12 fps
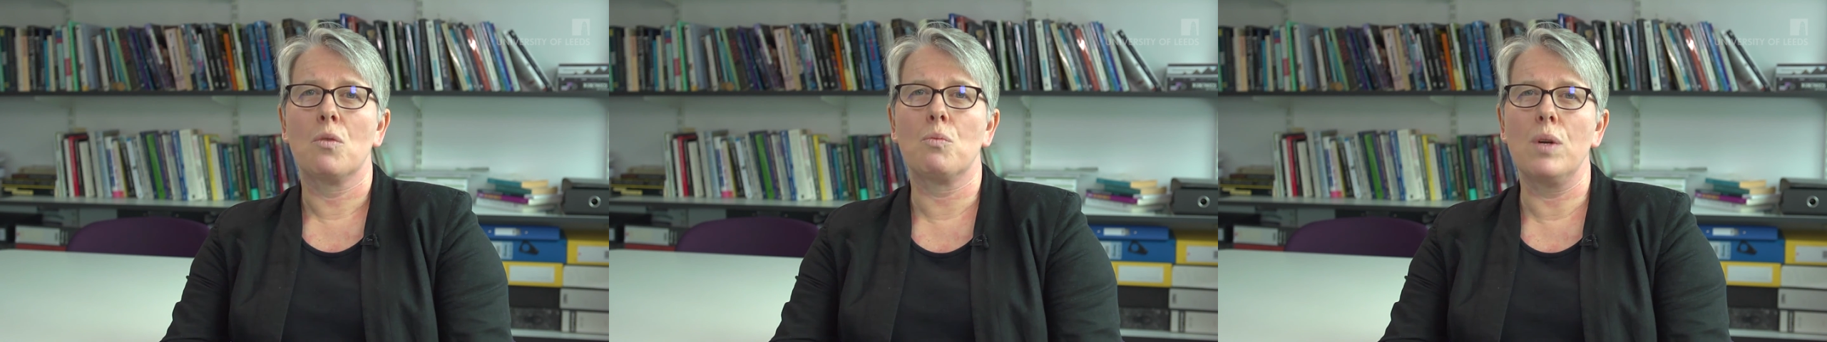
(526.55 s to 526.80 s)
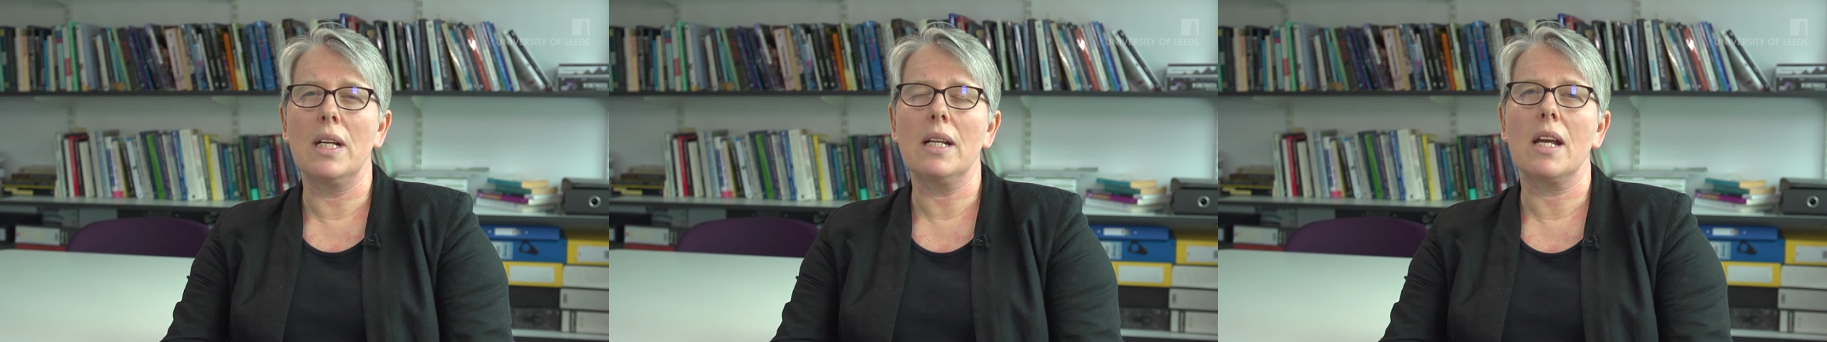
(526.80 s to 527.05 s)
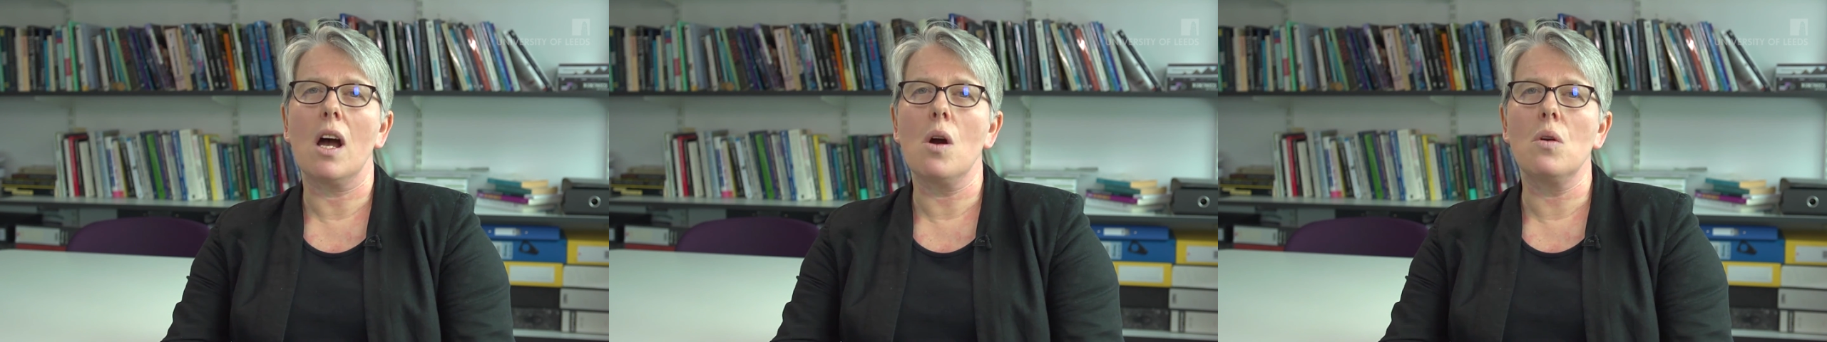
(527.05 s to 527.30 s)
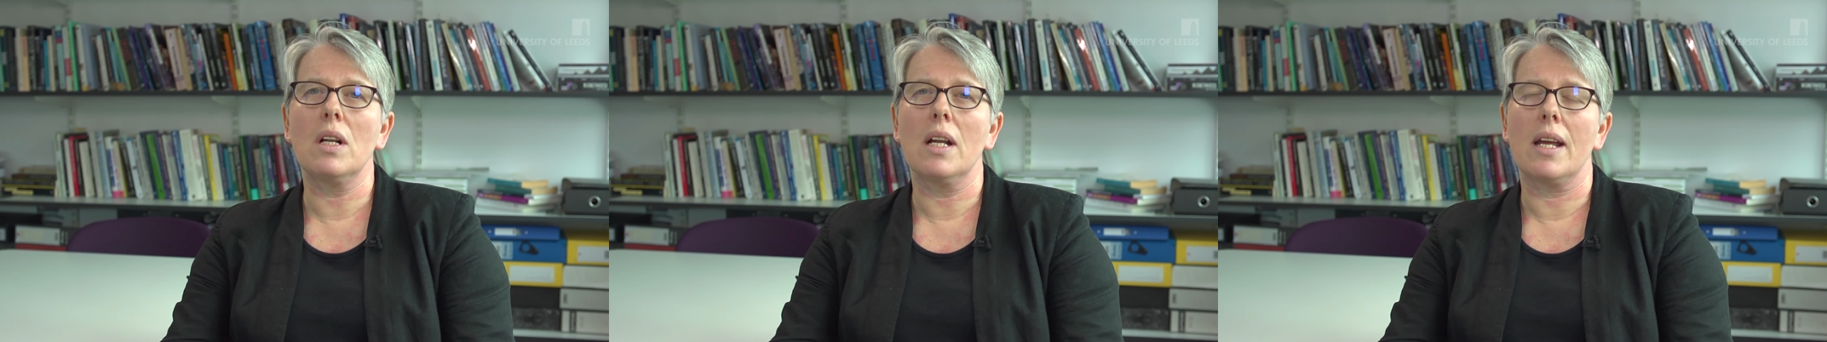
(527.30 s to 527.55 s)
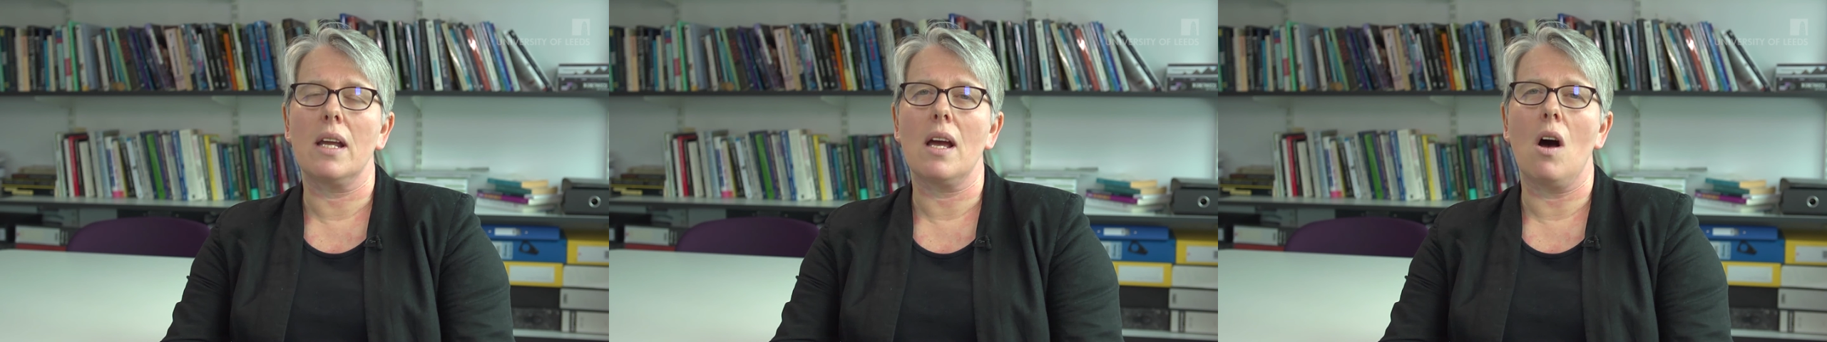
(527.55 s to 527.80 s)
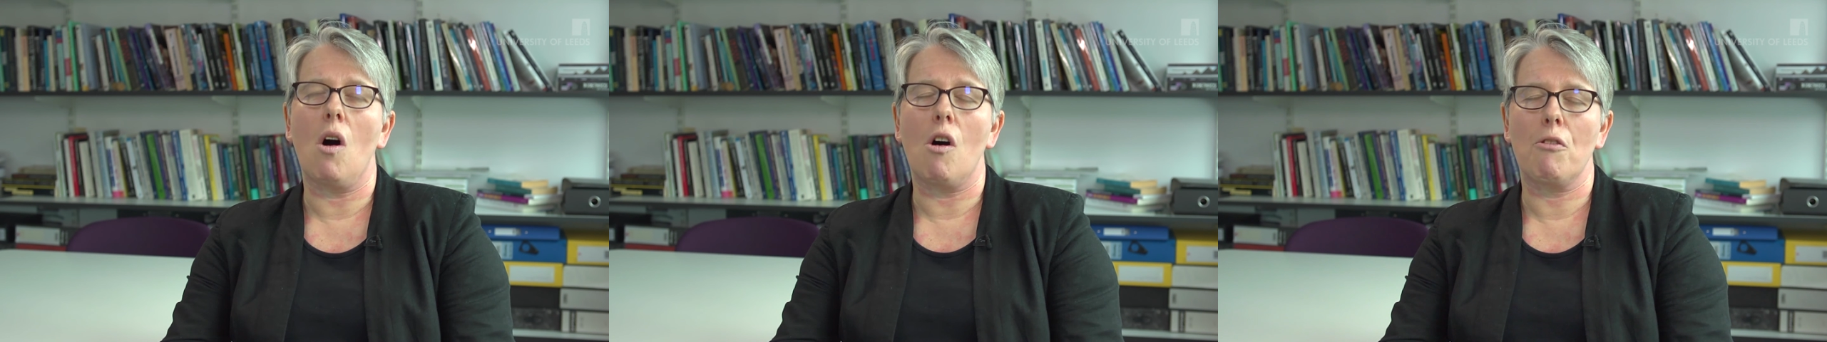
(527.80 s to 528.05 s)
really
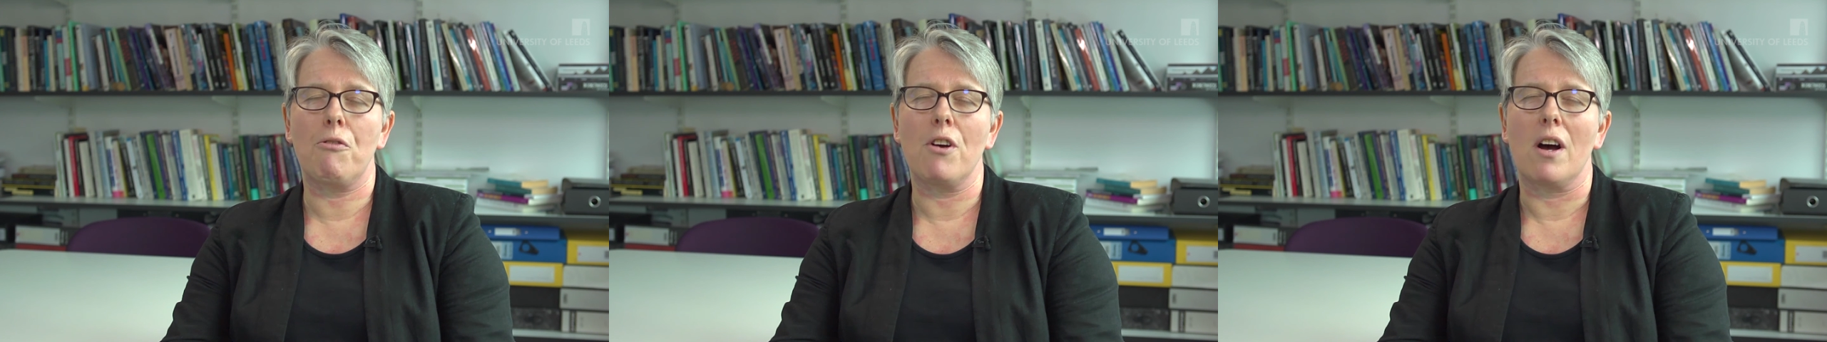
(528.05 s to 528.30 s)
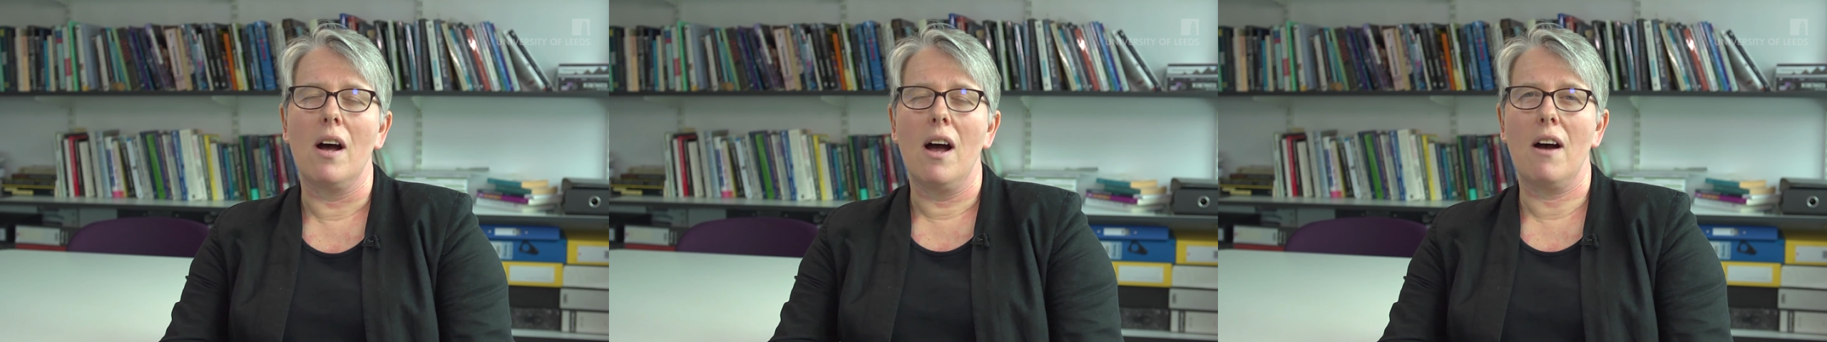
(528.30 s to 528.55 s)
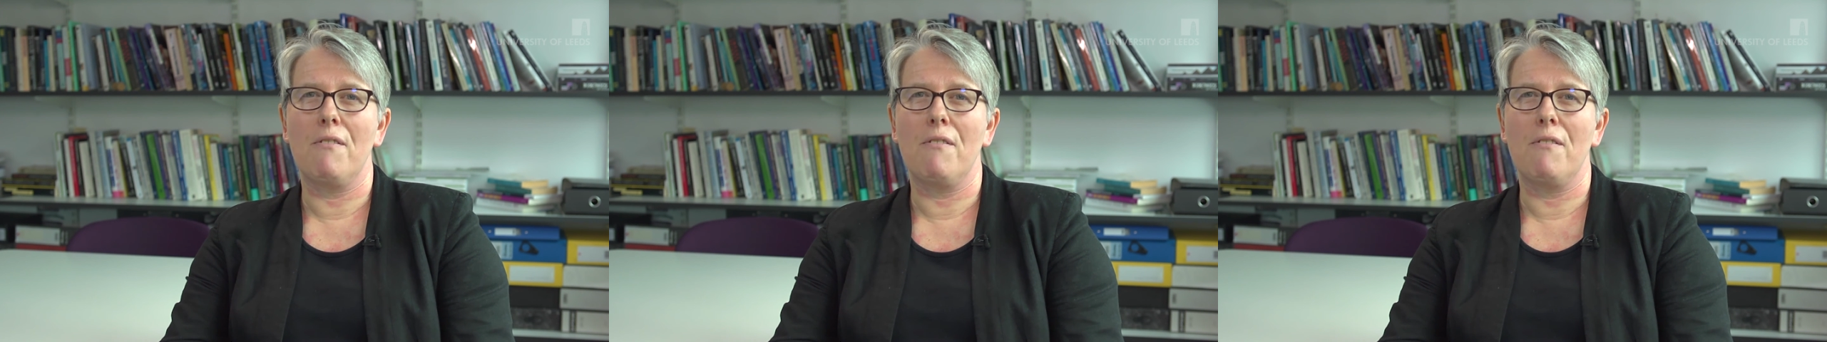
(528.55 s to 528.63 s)
only offer